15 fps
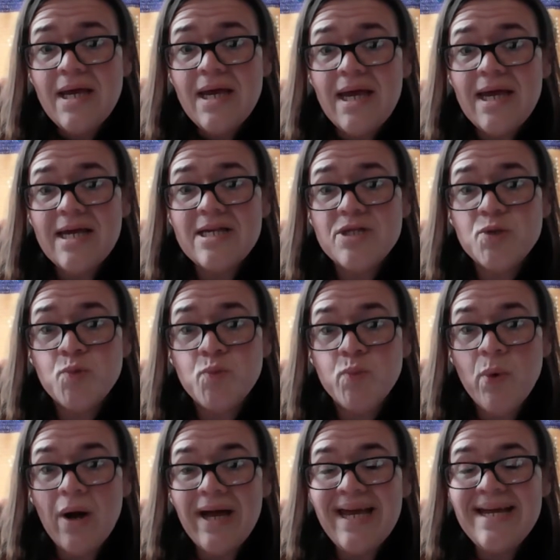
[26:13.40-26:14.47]
is
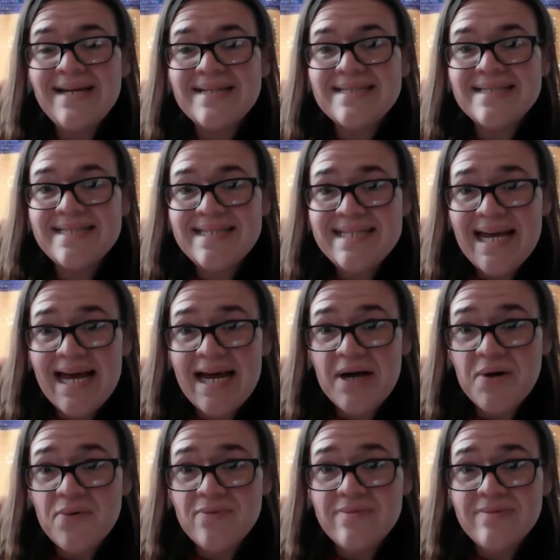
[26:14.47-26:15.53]
write
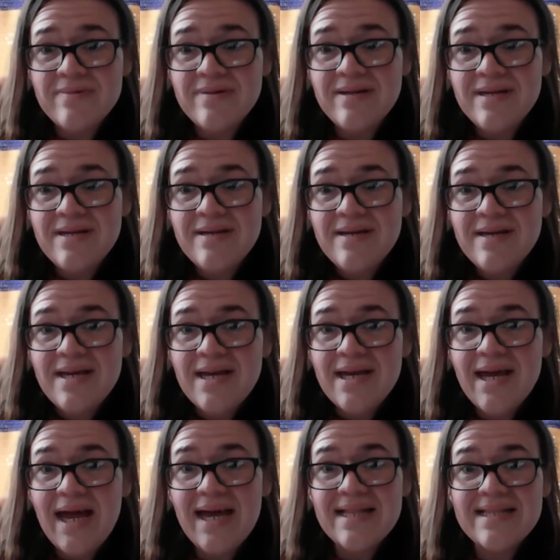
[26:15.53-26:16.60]
down
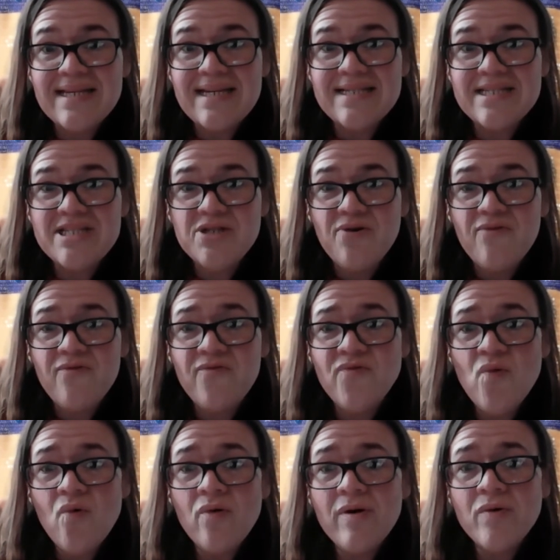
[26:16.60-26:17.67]
at least
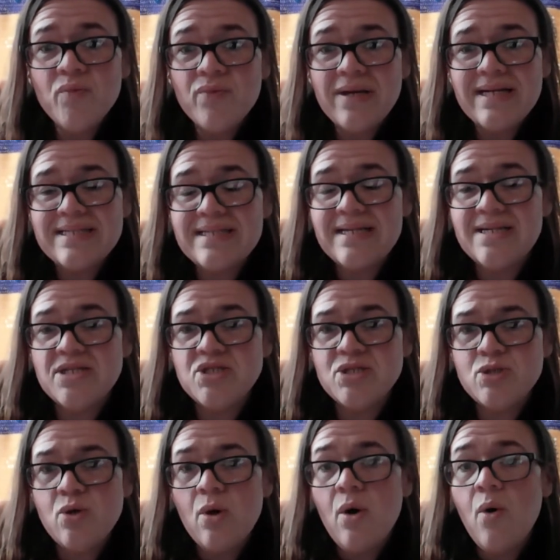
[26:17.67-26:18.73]
4
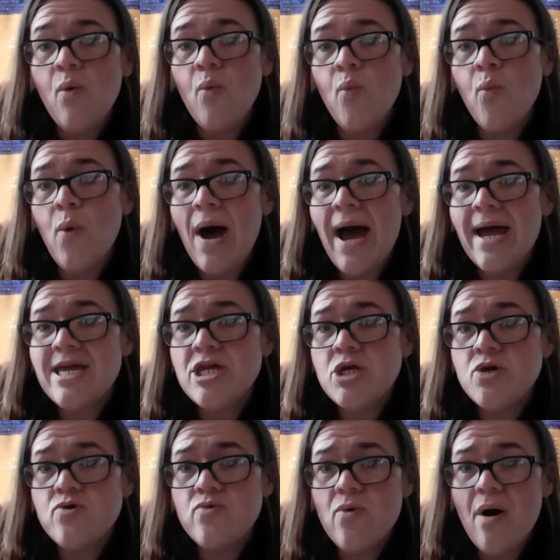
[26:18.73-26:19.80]
reasons why
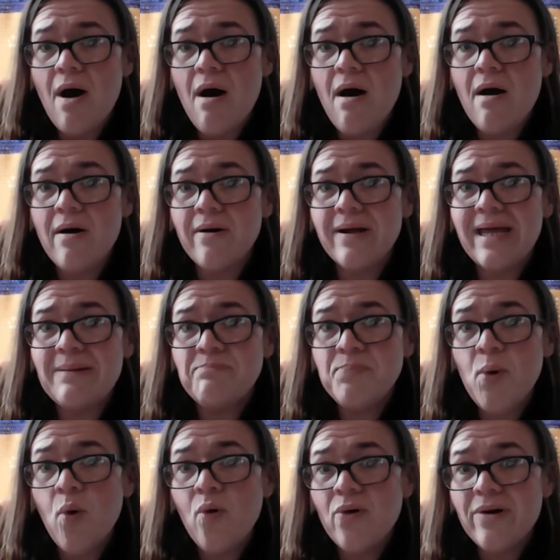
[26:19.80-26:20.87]
you are
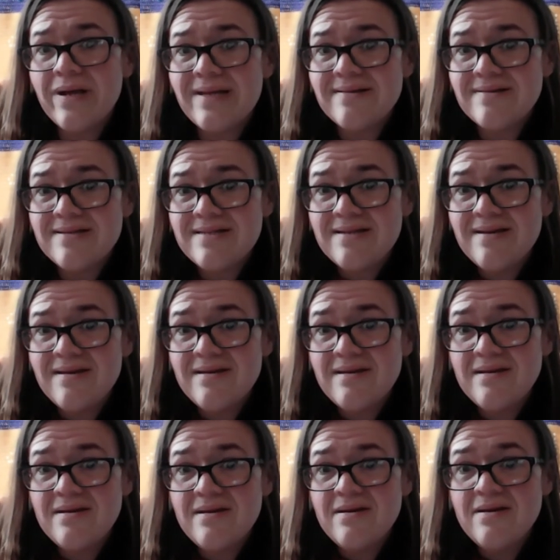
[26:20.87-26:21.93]
important.
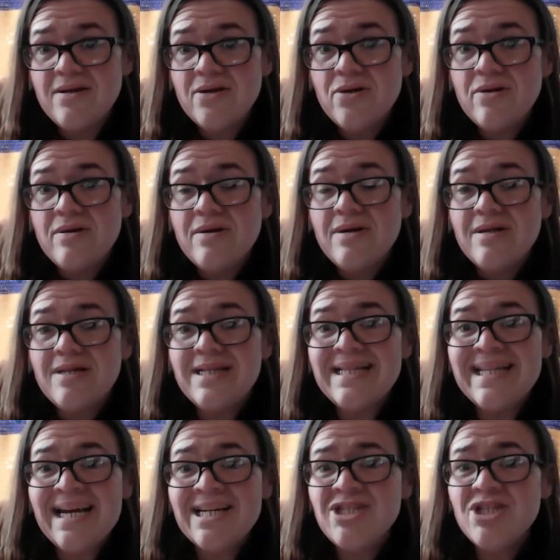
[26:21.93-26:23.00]

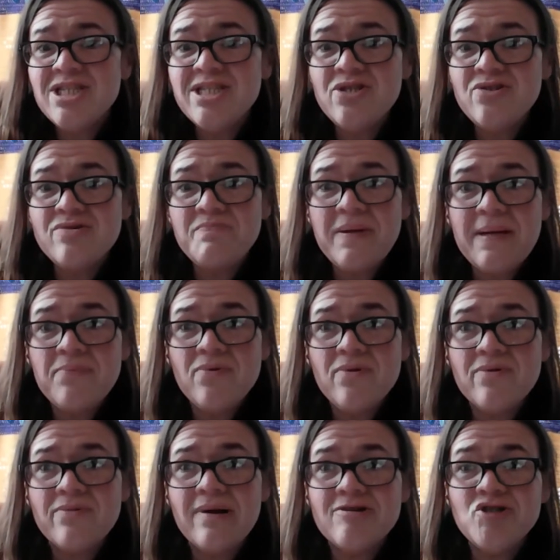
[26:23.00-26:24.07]
Not just to people
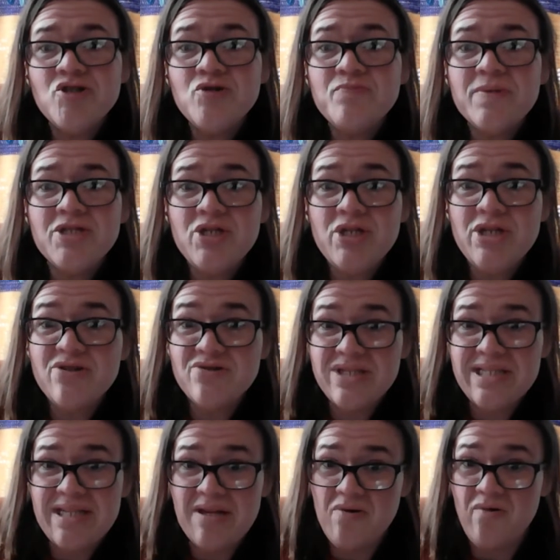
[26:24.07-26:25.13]
around you, but to
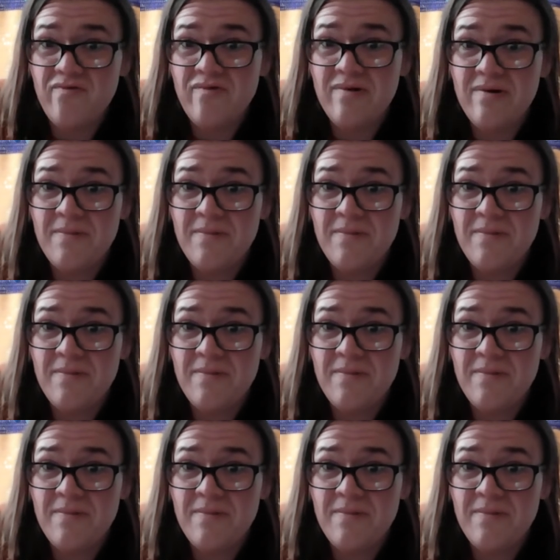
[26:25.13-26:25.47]
yourself.